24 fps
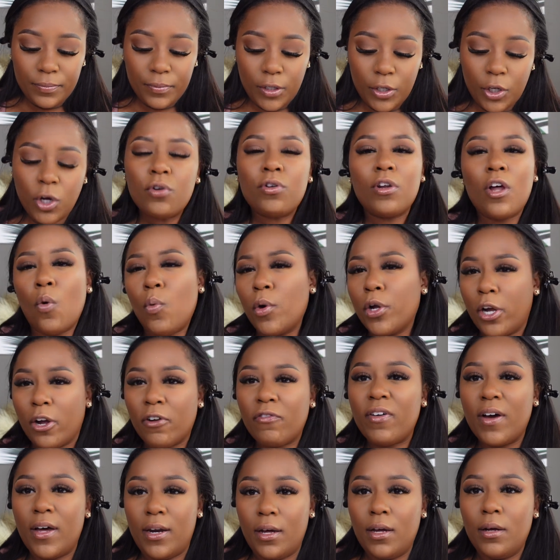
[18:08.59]
you'll know when you're
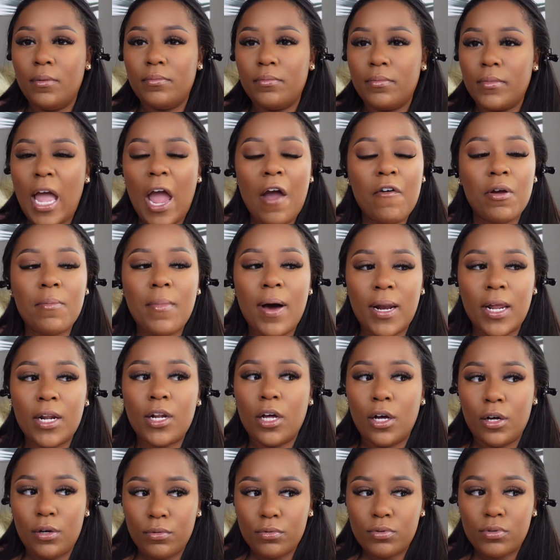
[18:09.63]
fed up. Everybody
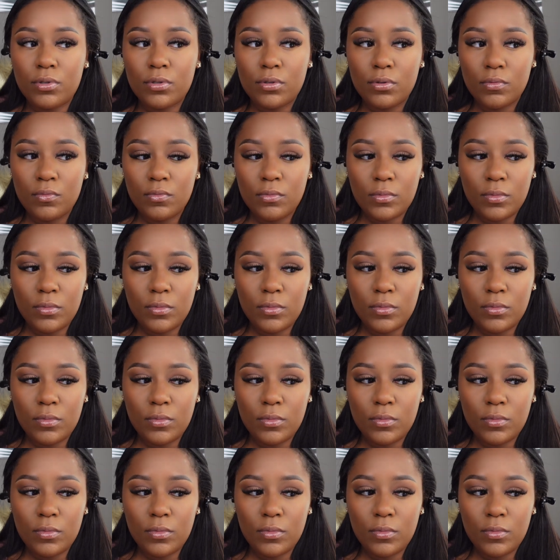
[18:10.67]
knows.